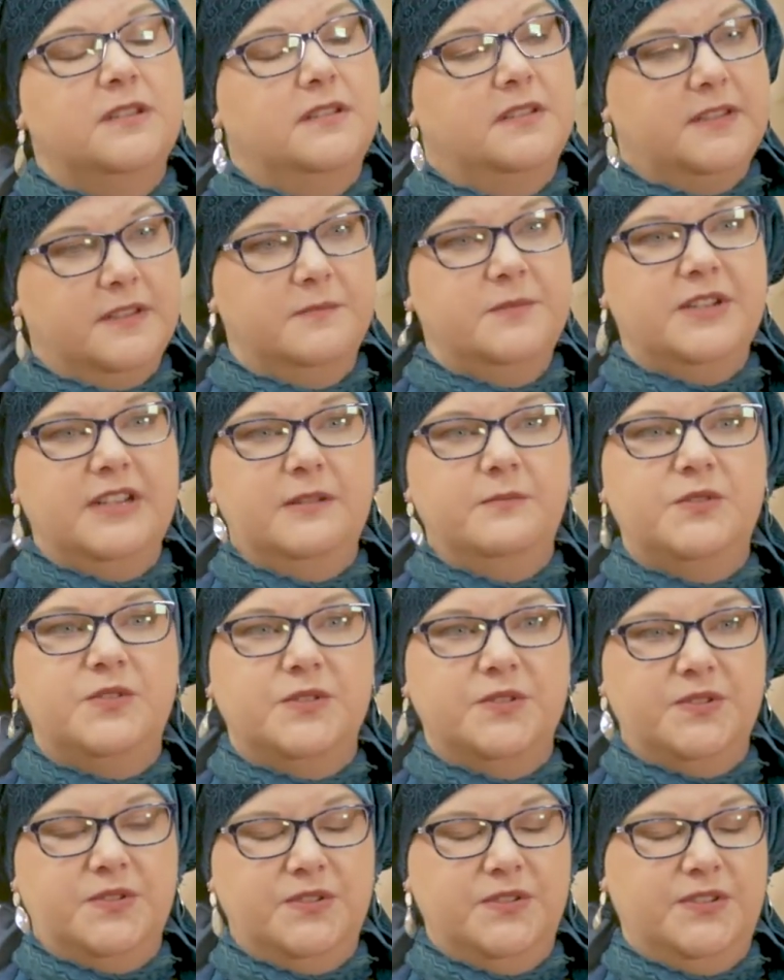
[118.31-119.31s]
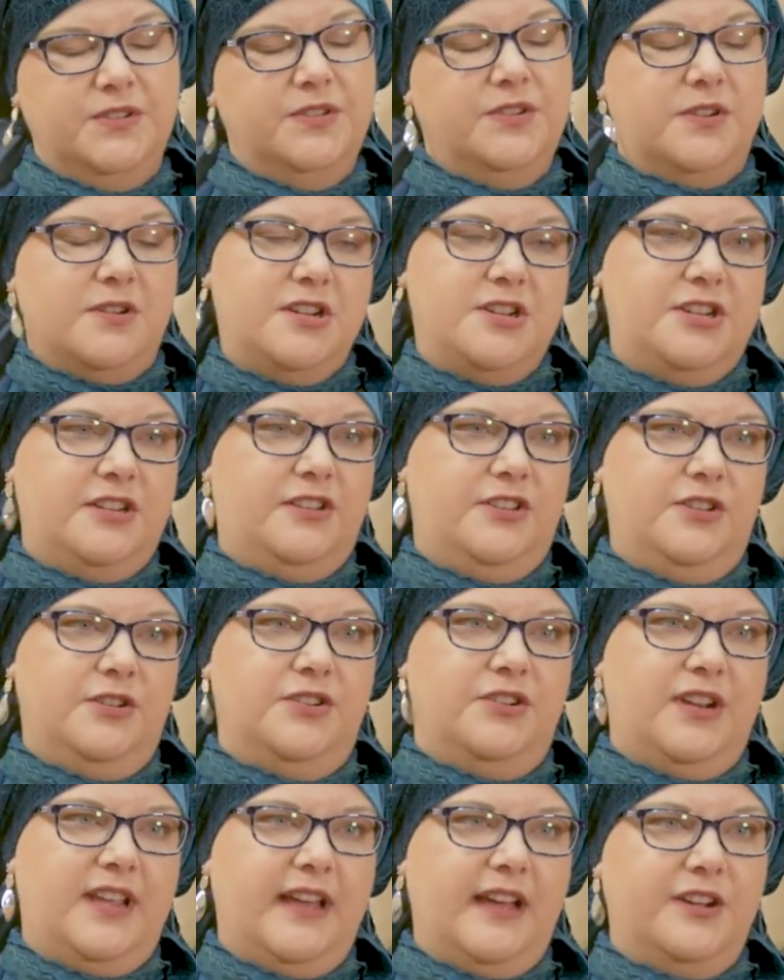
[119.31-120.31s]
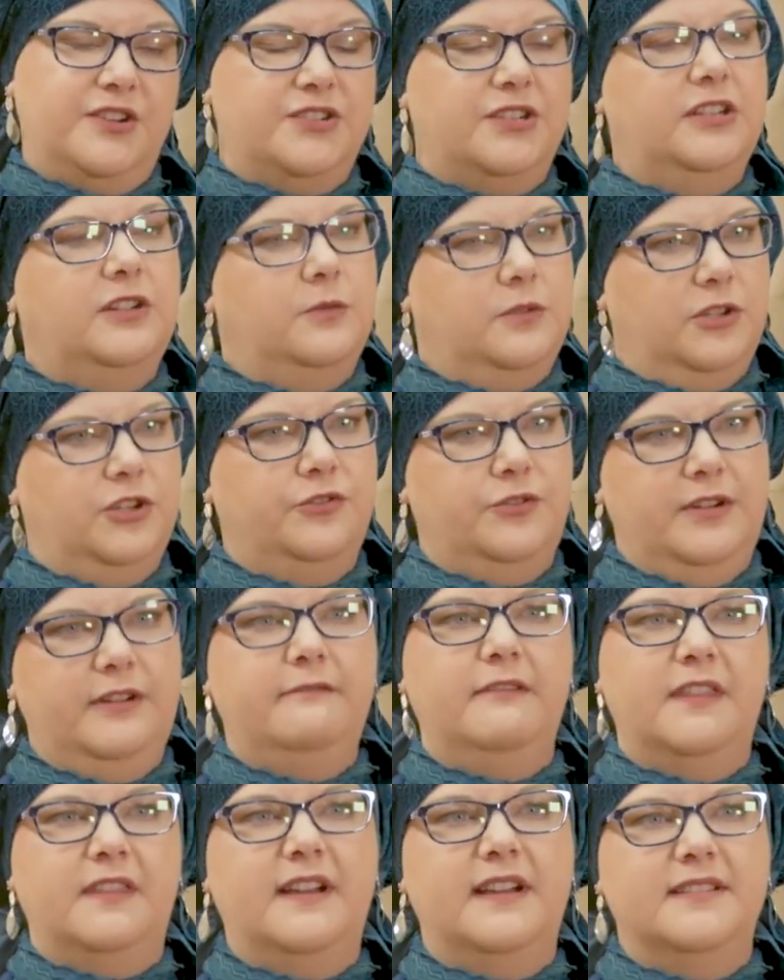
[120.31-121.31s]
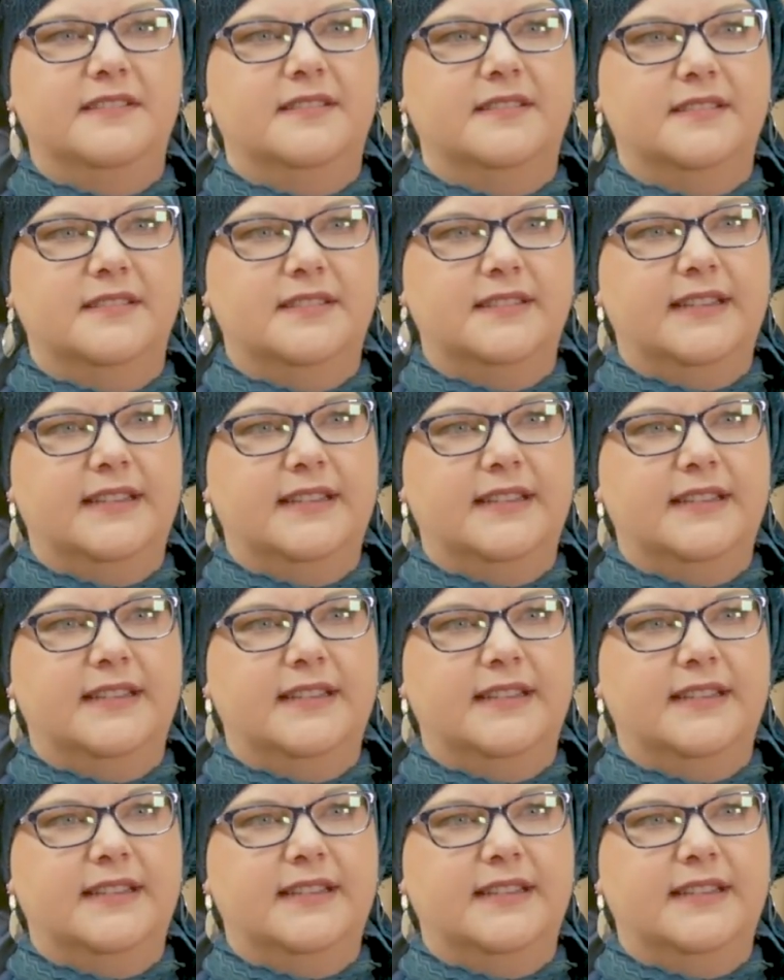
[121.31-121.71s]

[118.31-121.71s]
sometimes Social Security actually will agree with us and